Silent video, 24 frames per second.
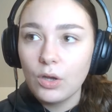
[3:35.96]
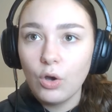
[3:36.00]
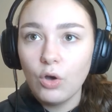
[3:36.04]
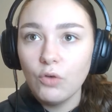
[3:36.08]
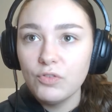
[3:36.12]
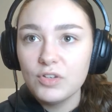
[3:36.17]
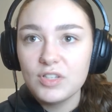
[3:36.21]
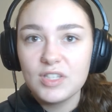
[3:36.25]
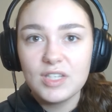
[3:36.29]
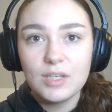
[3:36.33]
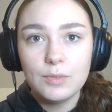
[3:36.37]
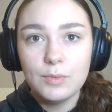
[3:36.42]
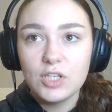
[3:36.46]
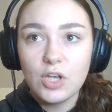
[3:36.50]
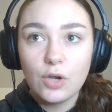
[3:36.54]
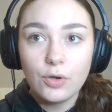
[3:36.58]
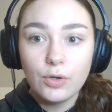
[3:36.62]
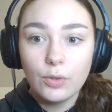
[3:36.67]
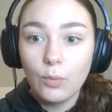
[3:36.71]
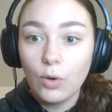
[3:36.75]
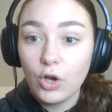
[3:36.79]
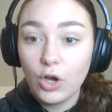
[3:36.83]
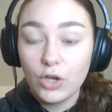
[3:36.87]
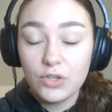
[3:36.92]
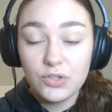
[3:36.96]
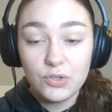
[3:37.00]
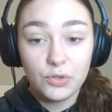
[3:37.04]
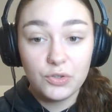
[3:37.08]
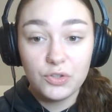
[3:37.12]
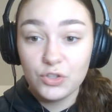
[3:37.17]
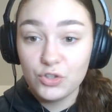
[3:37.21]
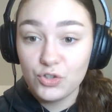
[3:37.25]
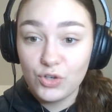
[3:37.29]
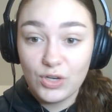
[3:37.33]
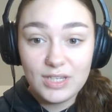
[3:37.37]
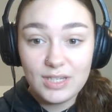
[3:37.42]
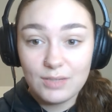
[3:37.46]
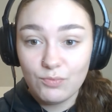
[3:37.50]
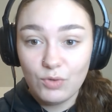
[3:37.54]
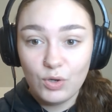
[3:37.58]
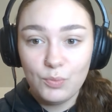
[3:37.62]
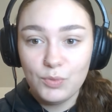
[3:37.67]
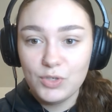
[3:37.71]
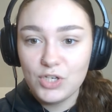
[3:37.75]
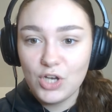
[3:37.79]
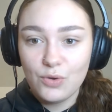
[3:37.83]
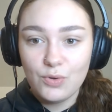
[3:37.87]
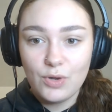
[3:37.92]
obviously we don't know what goes on in the dressing
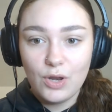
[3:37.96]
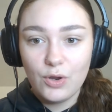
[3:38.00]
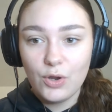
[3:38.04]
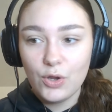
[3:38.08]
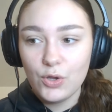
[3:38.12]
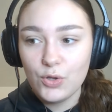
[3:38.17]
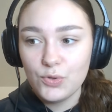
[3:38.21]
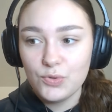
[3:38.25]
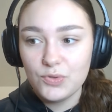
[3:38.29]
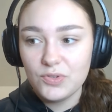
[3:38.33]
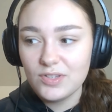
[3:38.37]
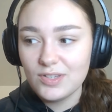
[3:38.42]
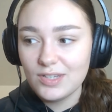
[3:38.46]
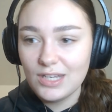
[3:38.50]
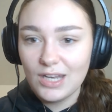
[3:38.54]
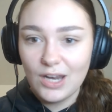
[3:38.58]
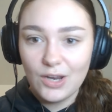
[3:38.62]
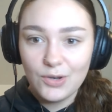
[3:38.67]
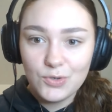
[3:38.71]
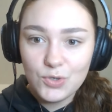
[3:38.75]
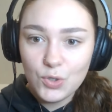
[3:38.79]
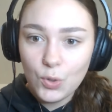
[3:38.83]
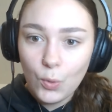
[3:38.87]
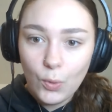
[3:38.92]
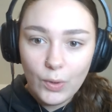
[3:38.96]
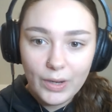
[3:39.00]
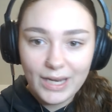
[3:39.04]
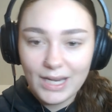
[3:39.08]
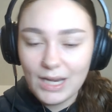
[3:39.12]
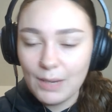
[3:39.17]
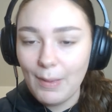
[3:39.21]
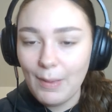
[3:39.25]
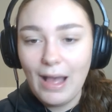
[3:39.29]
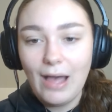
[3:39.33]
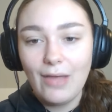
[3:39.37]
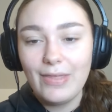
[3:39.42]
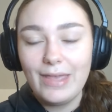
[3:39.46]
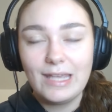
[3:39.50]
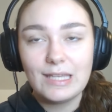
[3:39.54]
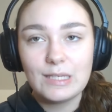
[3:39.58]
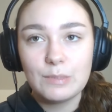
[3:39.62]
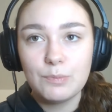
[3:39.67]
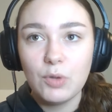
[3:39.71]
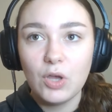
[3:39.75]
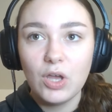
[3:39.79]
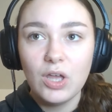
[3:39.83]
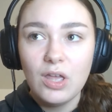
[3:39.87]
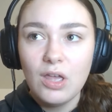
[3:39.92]
room. We don't know who's, talking about
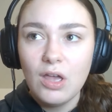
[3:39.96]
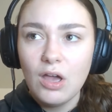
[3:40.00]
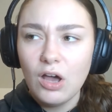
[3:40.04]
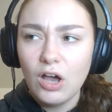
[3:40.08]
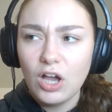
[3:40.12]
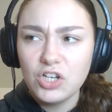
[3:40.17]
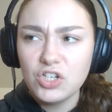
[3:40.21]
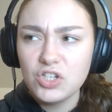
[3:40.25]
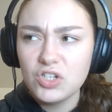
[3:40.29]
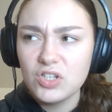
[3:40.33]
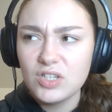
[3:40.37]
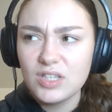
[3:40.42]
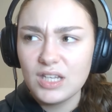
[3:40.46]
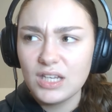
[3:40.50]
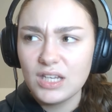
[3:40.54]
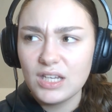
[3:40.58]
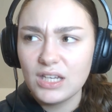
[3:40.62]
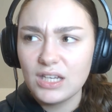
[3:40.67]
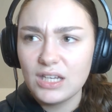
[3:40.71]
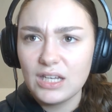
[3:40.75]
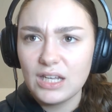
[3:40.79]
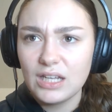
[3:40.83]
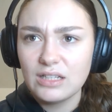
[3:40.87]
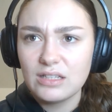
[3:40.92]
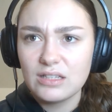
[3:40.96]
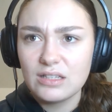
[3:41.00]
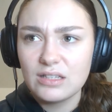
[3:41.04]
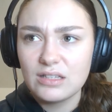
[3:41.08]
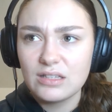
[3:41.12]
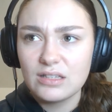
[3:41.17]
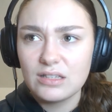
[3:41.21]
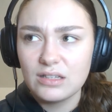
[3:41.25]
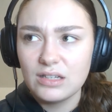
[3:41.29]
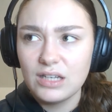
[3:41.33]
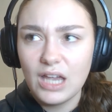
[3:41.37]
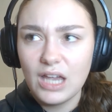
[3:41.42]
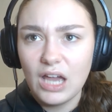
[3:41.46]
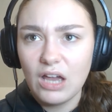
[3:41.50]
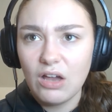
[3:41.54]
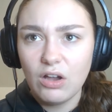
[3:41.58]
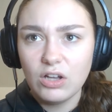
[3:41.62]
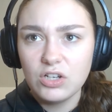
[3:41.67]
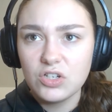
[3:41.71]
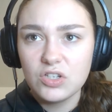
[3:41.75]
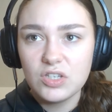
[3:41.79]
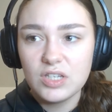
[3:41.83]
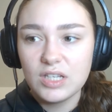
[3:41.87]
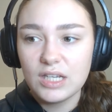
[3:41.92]
this, but I just think it's out
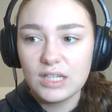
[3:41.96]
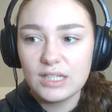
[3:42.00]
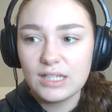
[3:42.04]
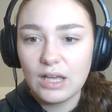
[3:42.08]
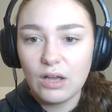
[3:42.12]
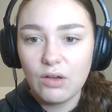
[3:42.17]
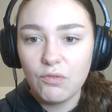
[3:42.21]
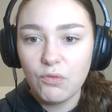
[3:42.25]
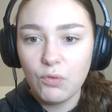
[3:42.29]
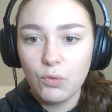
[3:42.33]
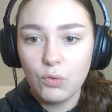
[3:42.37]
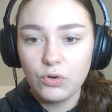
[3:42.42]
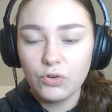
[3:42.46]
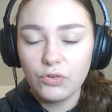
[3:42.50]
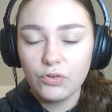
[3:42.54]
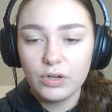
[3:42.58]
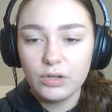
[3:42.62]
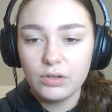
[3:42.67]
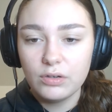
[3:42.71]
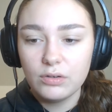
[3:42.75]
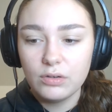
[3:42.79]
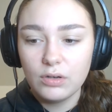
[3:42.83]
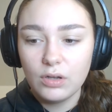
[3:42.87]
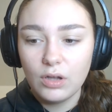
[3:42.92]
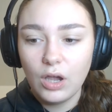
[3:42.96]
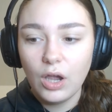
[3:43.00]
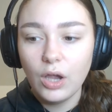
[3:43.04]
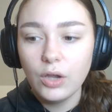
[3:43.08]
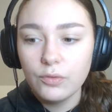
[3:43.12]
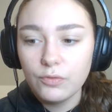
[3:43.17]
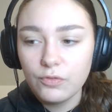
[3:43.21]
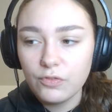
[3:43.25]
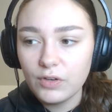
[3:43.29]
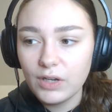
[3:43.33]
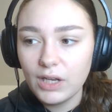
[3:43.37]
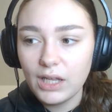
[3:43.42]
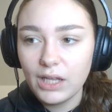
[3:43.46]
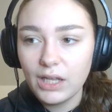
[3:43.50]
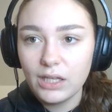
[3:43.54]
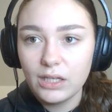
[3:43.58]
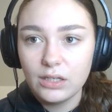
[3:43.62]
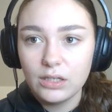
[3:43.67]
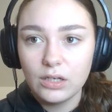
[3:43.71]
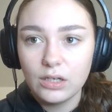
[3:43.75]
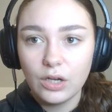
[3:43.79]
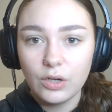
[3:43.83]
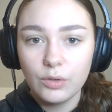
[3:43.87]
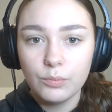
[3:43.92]
of order. And hopefully,
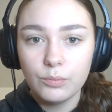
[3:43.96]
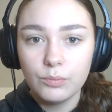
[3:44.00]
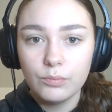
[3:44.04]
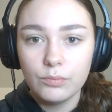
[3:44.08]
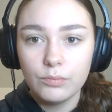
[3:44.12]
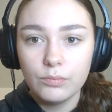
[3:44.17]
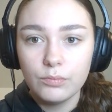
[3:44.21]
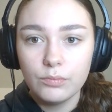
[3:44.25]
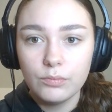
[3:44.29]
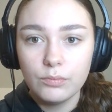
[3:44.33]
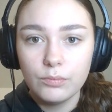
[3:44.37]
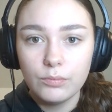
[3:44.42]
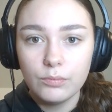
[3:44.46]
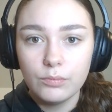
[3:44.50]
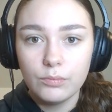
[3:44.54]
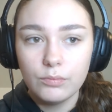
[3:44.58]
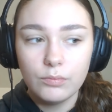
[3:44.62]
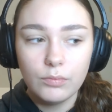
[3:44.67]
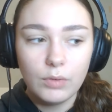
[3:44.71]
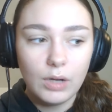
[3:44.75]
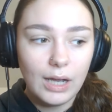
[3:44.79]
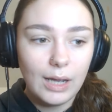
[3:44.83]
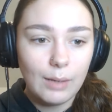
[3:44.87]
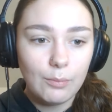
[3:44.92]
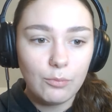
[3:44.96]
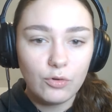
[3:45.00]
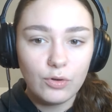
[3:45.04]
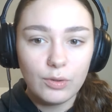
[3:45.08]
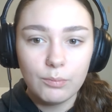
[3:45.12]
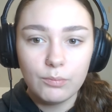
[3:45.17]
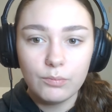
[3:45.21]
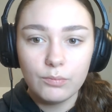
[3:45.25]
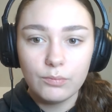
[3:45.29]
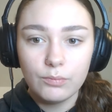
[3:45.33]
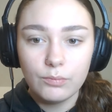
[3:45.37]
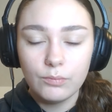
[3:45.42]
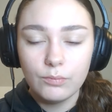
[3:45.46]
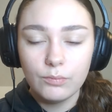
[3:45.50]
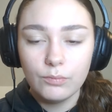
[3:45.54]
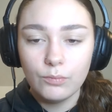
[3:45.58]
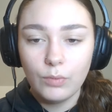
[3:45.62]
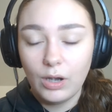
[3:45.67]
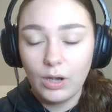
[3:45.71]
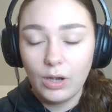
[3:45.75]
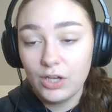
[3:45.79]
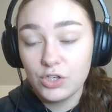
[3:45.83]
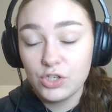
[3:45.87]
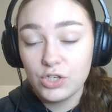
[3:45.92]
Amorim,
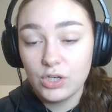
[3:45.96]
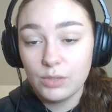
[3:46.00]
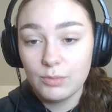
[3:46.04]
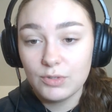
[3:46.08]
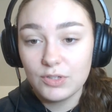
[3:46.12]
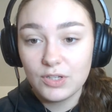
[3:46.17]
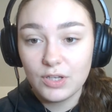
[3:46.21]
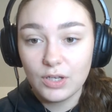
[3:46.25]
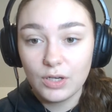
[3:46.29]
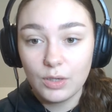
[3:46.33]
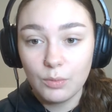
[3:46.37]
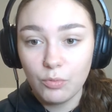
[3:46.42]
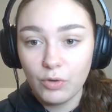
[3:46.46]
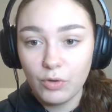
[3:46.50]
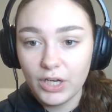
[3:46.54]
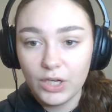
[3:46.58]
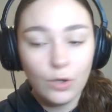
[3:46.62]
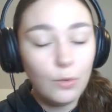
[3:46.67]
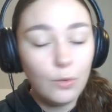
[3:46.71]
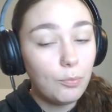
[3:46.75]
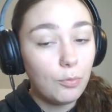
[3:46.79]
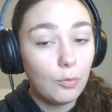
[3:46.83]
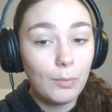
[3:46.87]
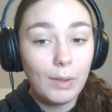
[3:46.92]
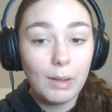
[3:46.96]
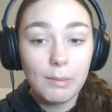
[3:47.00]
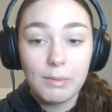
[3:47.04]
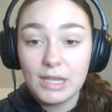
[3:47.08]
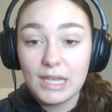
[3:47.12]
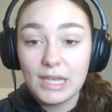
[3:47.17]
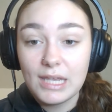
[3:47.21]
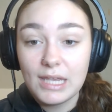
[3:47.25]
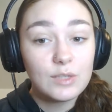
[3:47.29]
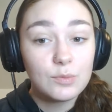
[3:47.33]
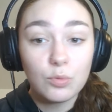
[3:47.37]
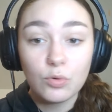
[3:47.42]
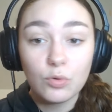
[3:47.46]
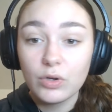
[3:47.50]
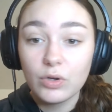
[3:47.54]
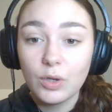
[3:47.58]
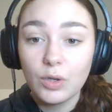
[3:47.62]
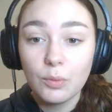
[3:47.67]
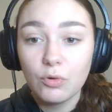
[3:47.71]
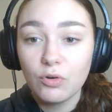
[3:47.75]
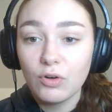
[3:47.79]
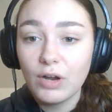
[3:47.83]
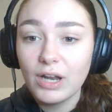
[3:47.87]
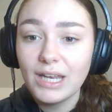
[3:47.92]
I assume, is going to bring it up, or maybe he has brought it
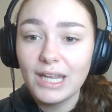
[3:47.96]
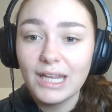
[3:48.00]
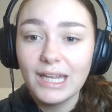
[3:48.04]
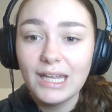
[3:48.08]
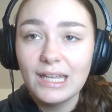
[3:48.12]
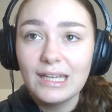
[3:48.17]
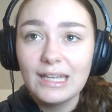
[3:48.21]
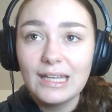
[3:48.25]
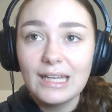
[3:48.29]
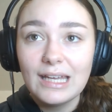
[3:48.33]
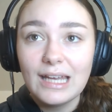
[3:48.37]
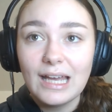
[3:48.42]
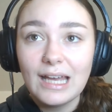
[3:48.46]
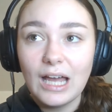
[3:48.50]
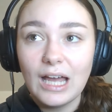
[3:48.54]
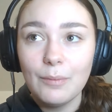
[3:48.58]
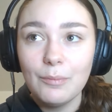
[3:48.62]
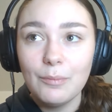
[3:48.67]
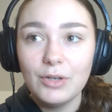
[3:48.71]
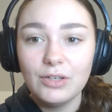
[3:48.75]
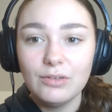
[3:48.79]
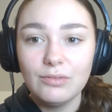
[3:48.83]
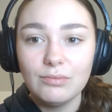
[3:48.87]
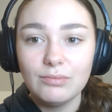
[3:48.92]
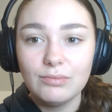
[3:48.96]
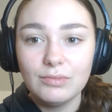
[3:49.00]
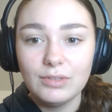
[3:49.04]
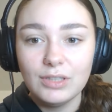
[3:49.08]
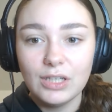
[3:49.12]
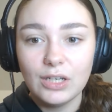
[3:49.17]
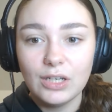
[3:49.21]
up already, and,